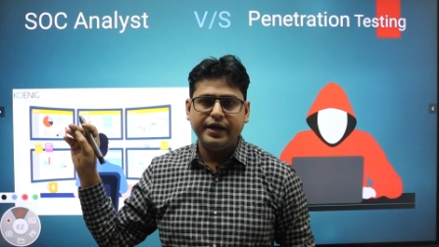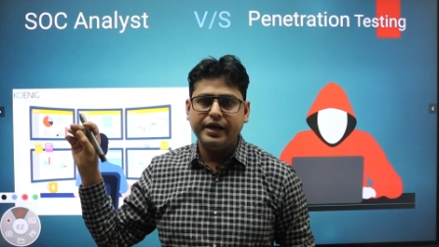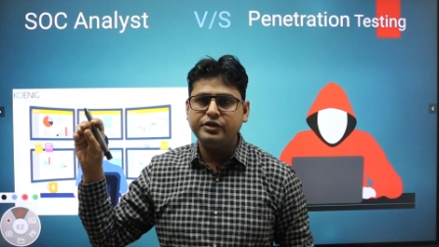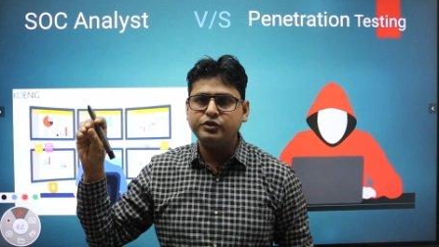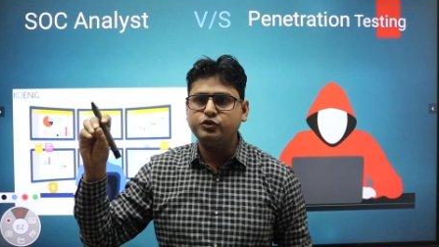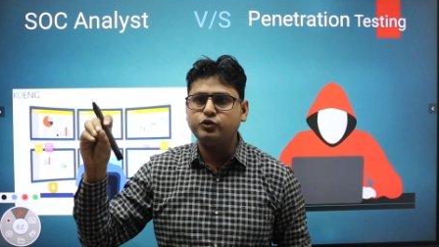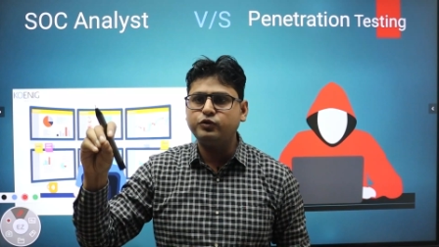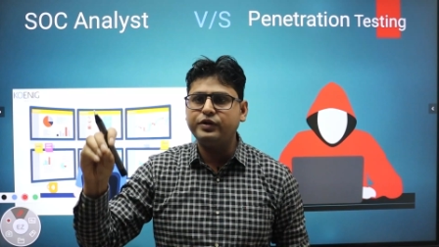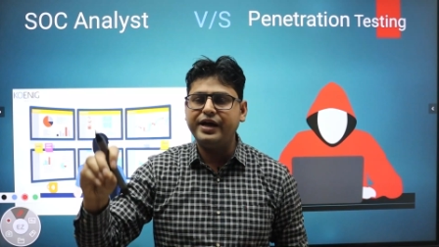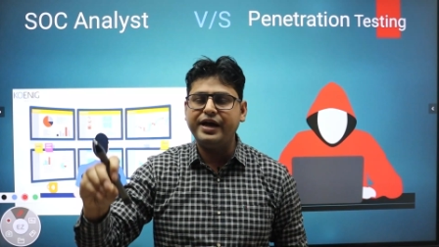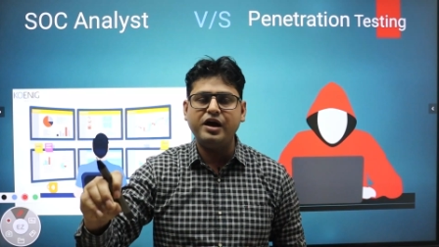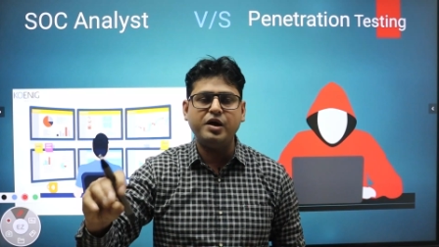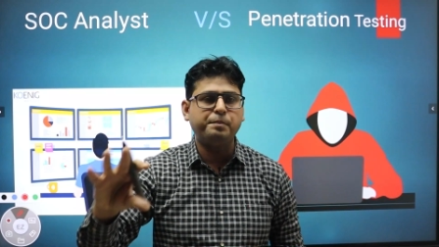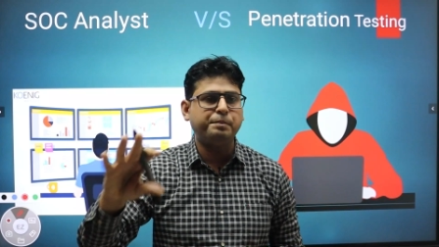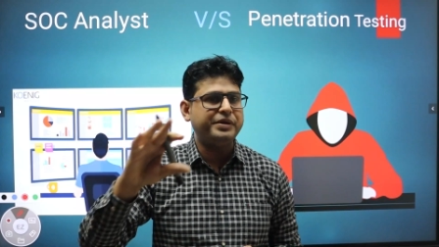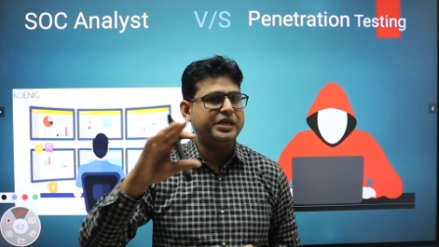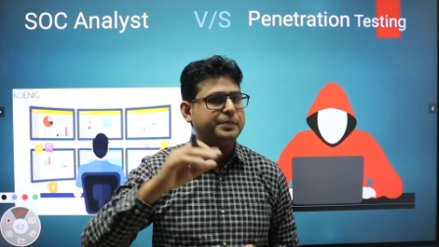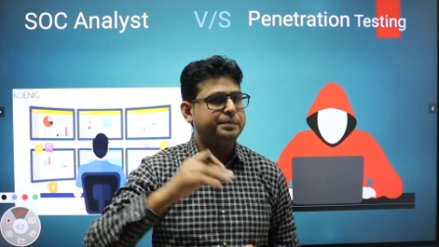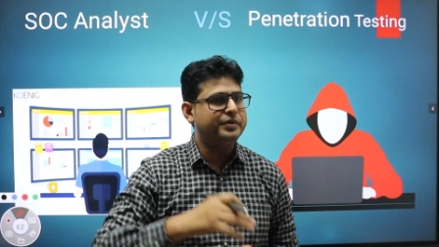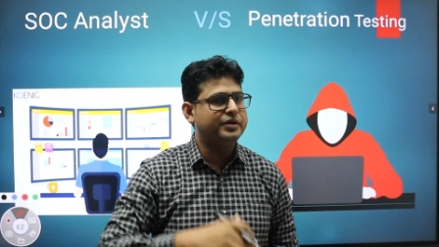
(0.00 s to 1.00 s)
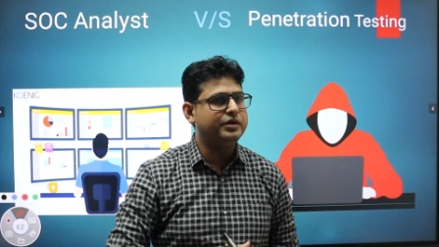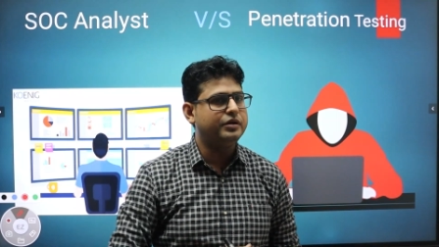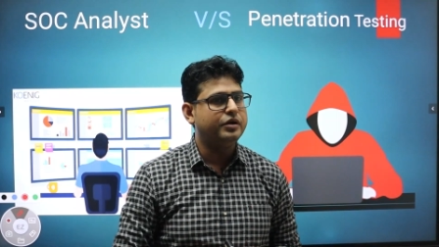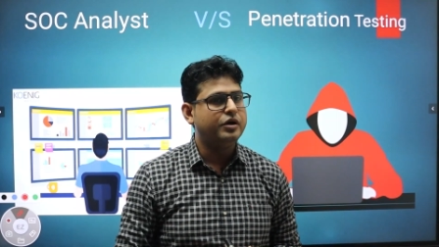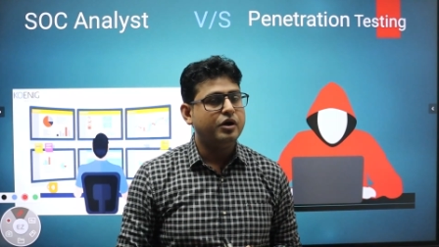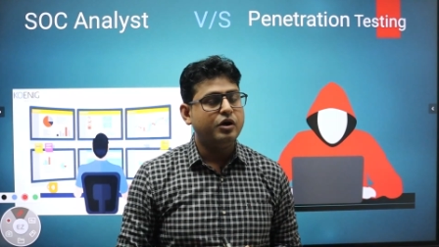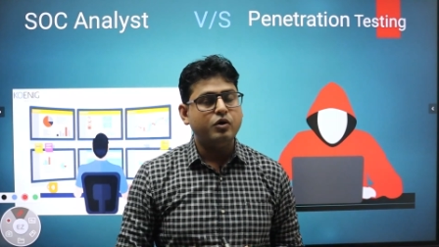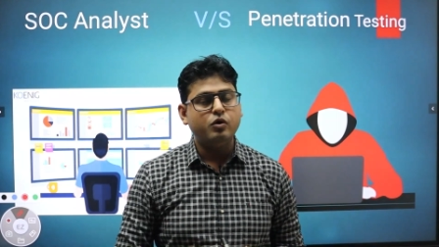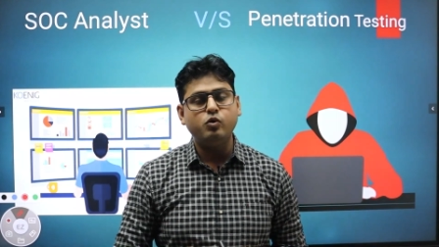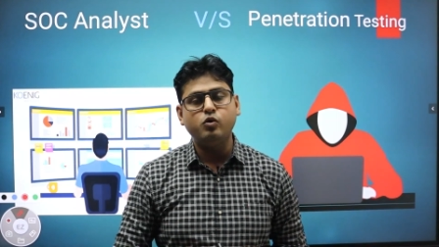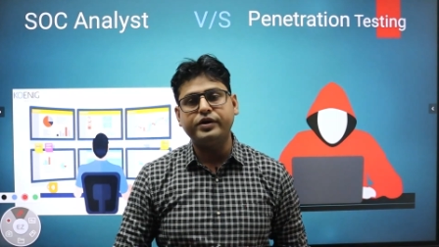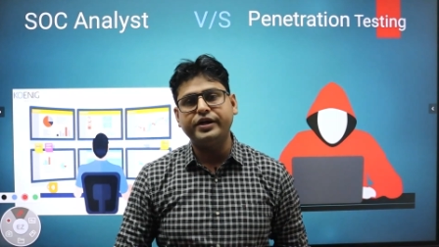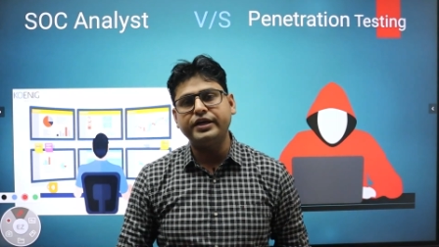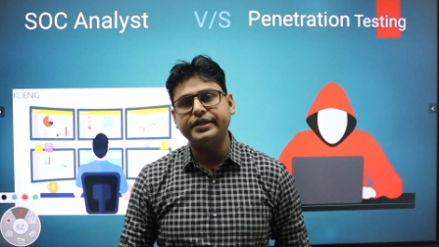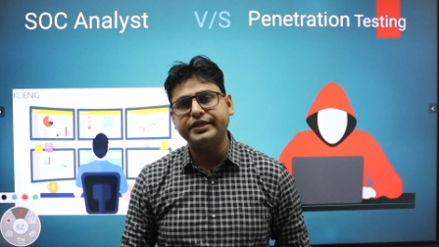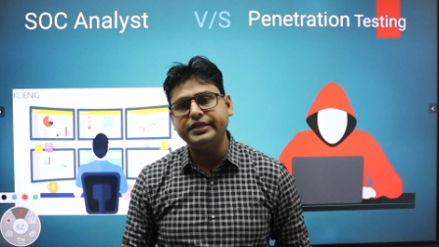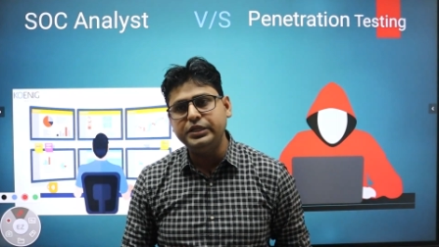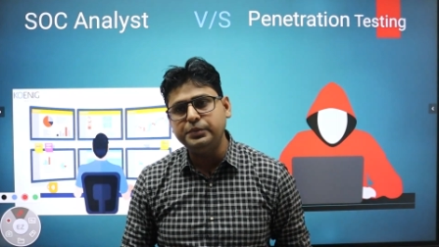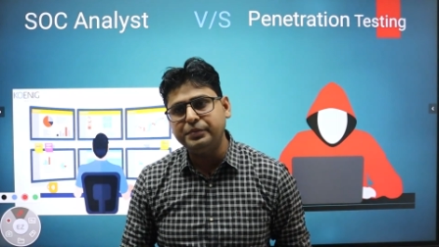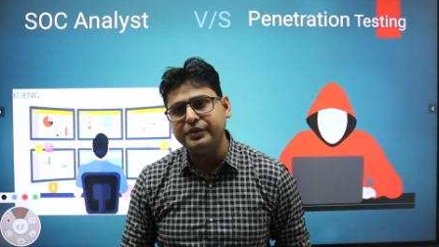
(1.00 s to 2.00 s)
and should have people who
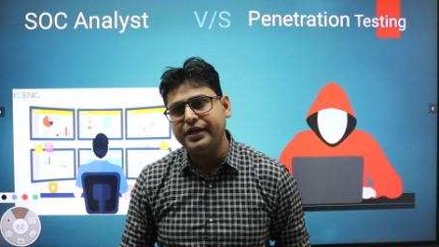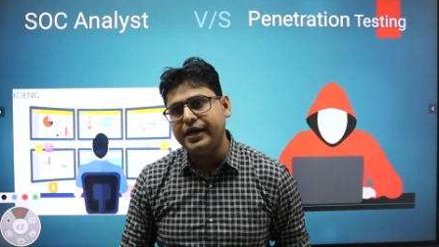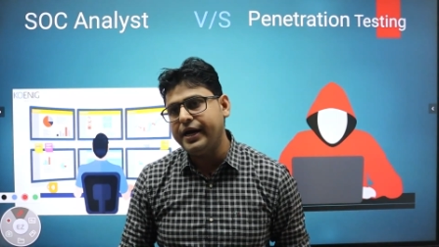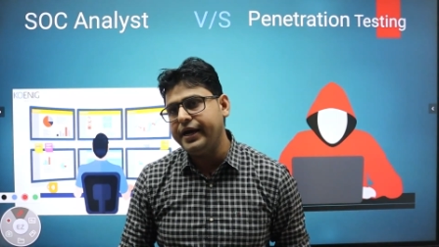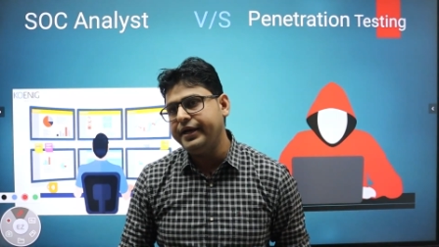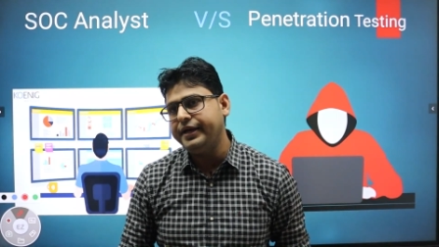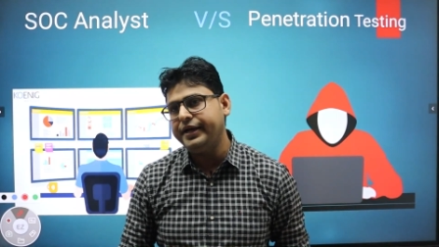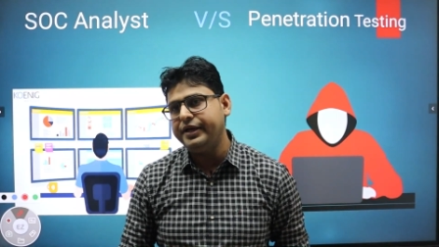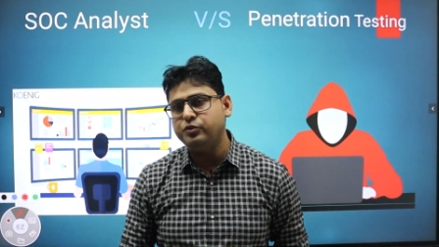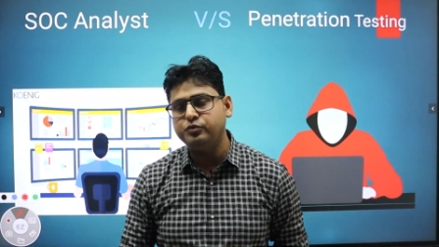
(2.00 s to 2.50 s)
can keep an eye,